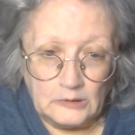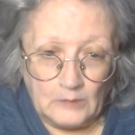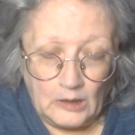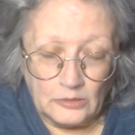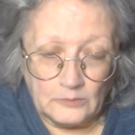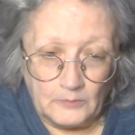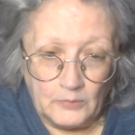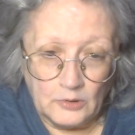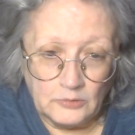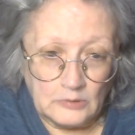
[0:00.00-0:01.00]
and either my
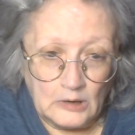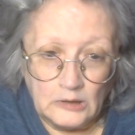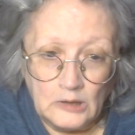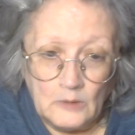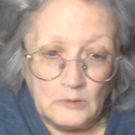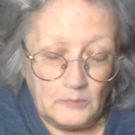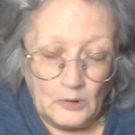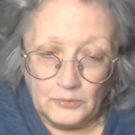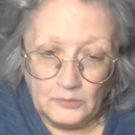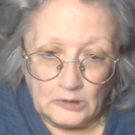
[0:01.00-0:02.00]
partner or I, we
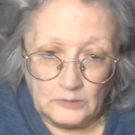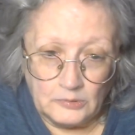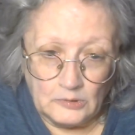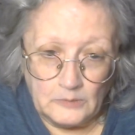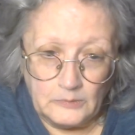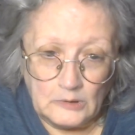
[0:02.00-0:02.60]
both work on Prolific.